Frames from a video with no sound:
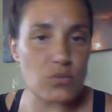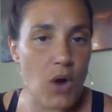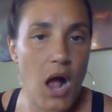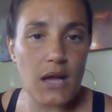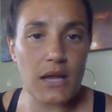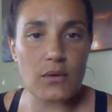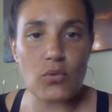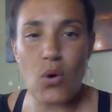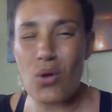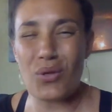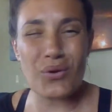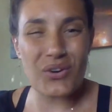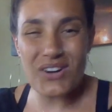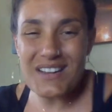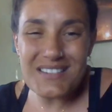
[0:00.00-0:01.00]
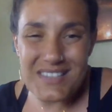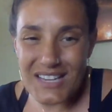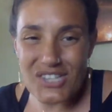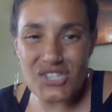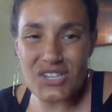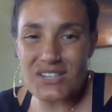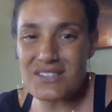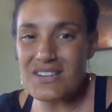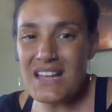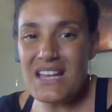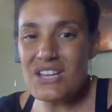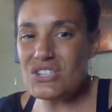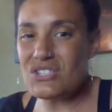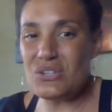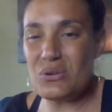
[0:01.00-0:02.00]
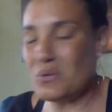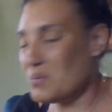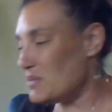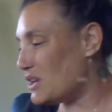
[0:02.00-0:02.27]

rock and roll, or an addiction to,